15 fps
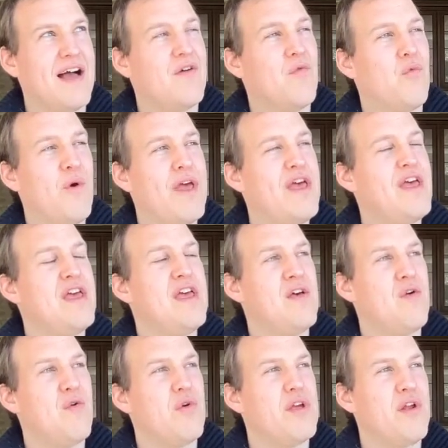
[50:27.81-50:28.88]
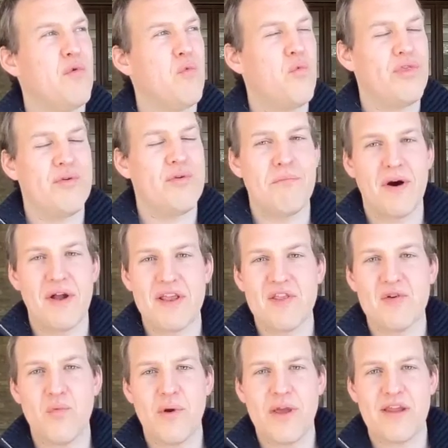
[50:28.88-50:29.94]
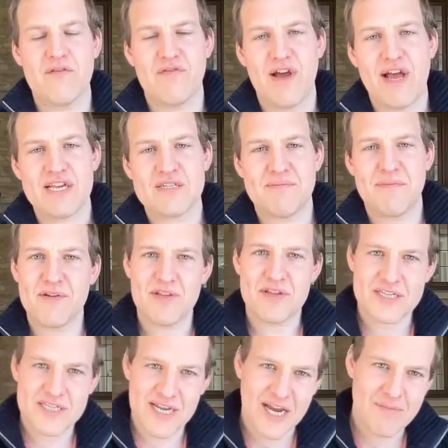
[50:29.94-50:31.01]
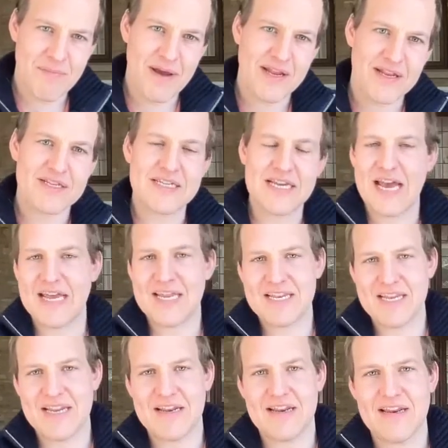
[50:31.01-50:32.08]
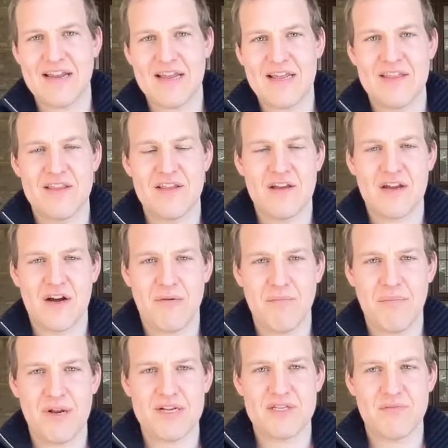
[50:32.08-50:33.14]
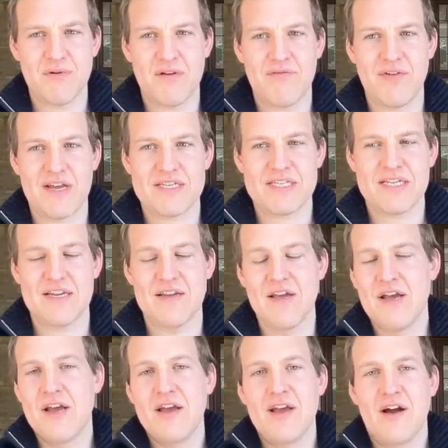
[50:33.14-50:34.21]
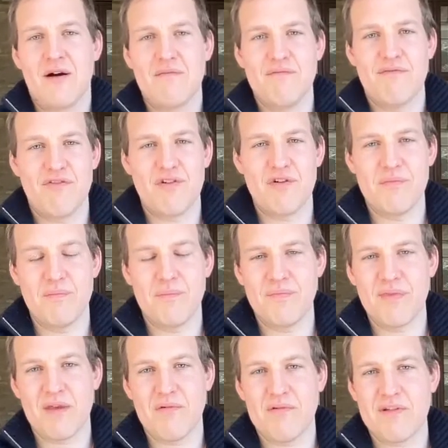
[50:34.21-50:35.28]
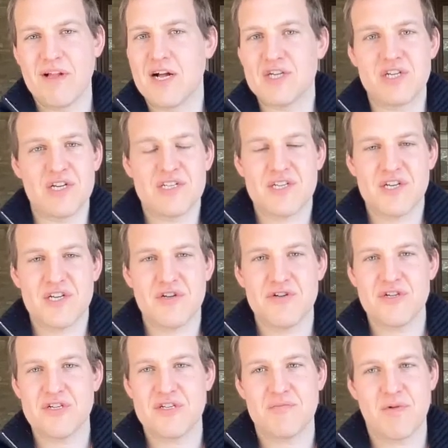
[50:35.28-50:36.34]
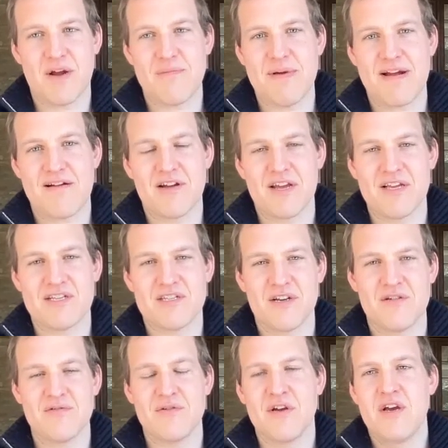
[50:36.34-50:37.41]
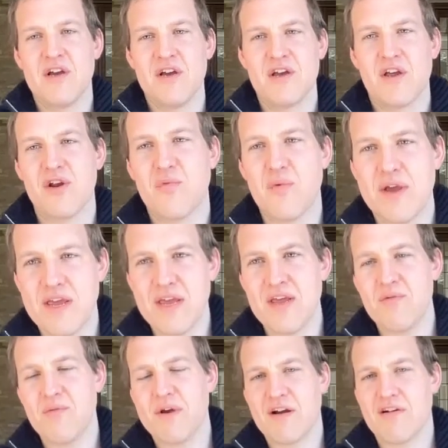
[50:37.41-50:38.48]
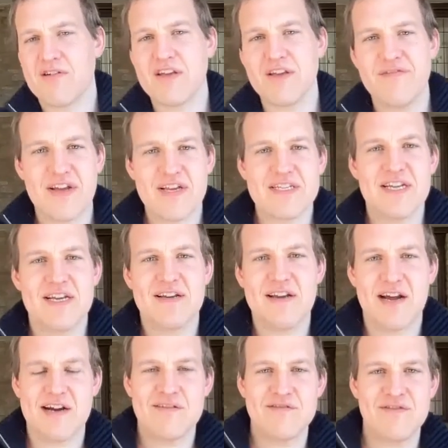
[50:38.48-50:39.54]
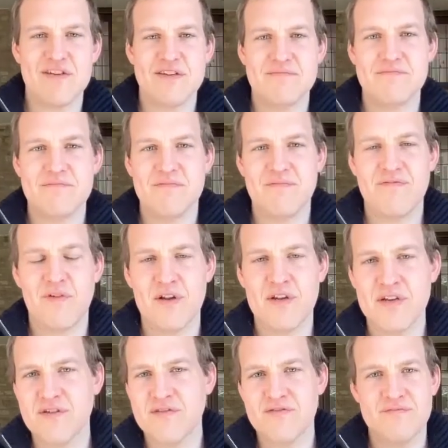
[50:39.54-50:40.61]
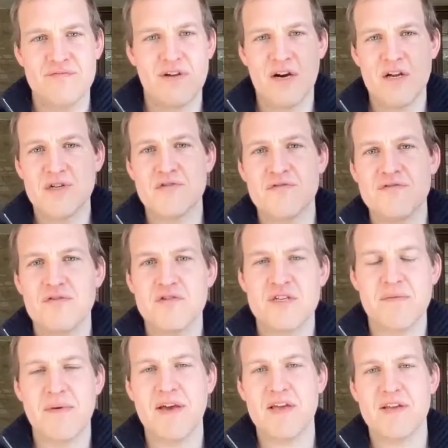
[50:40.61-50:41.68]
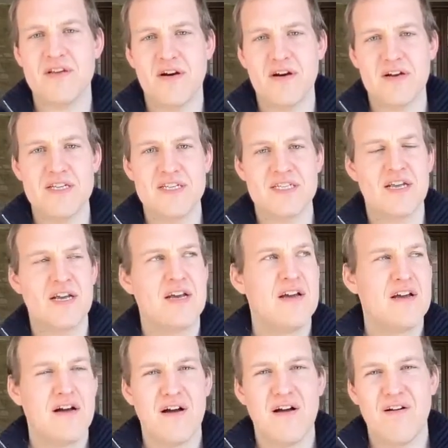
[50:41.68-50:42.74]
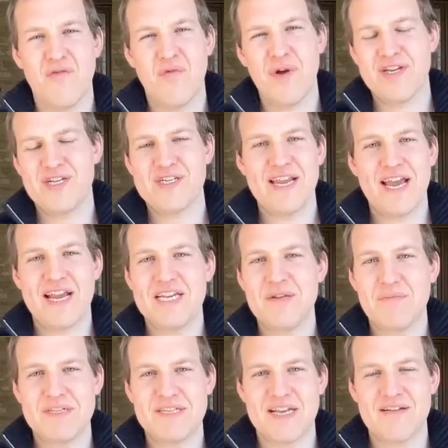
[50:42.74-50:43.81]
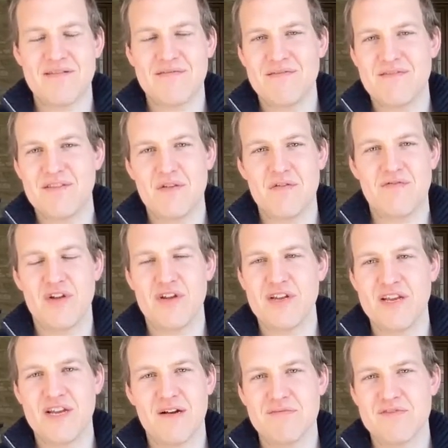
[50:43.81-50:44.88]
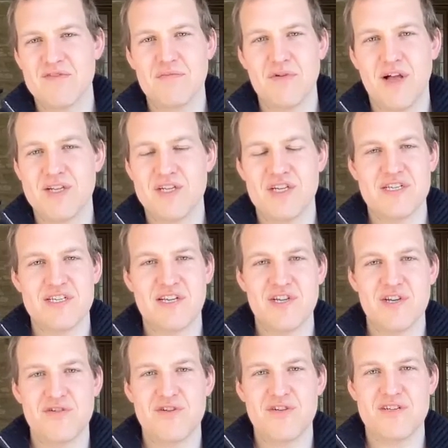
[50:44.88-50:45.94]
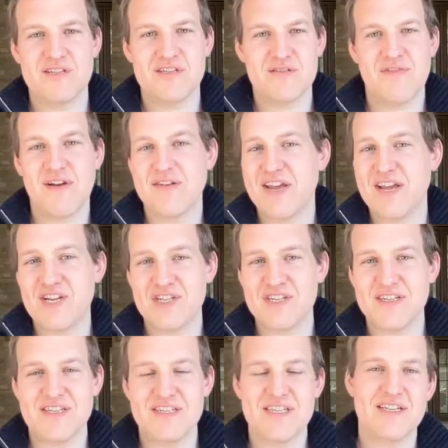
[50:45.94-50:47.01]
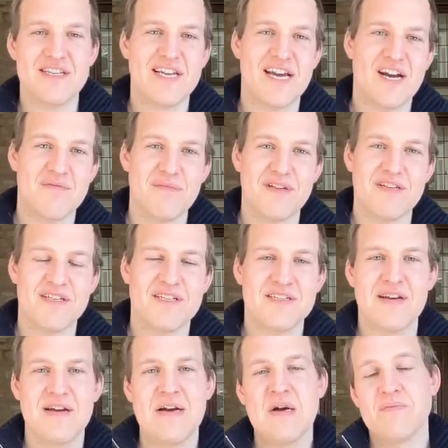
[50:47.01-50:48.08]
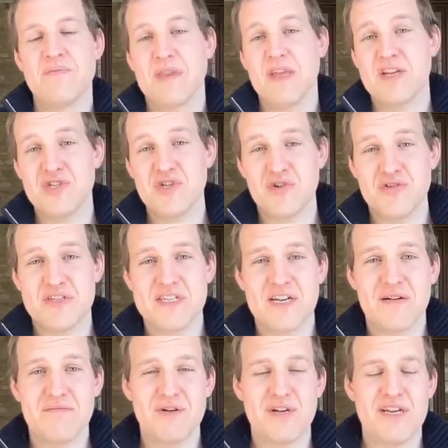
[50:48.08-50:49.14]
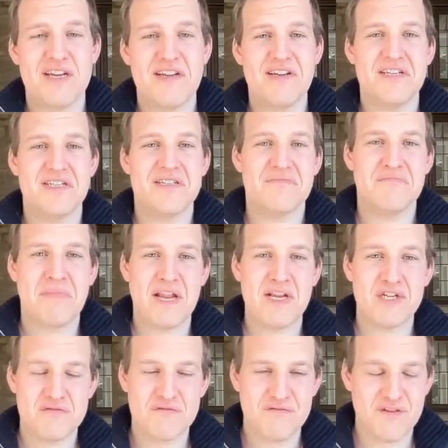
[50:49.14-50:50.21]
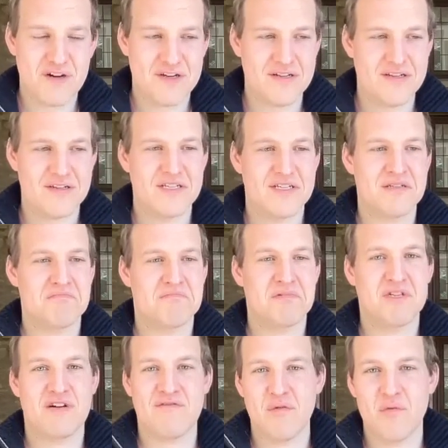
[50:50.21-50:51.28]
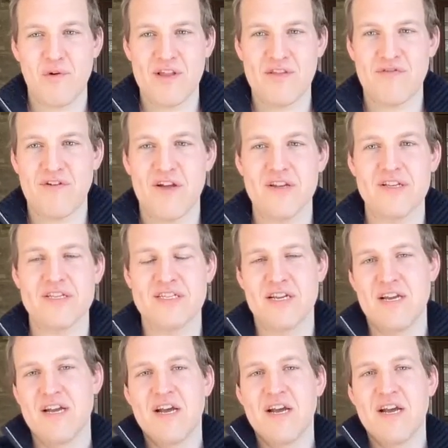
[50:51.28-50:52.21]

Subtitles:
The money that we invest both in stipends and in the companies that we invest in come from large institutions primarily. So, you know, we're currently investing out of a fund of $140 million, of which 90% the funding comes from large institutions, foundations, endowments, insurance companies, pension funds, sovereign wealth funds.